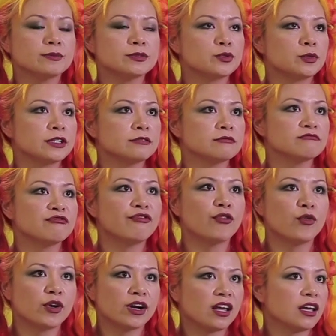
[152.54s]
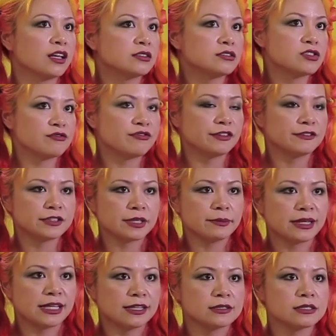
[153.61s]
between 40 to 50
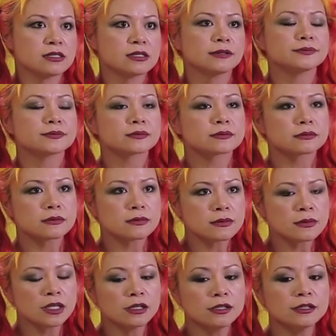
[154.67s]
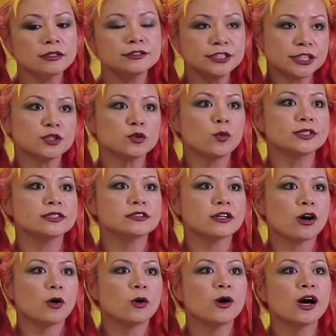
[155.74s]
minutes. Just one
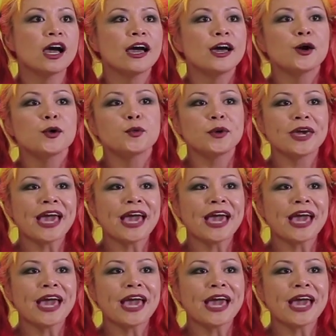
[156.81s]
dough. We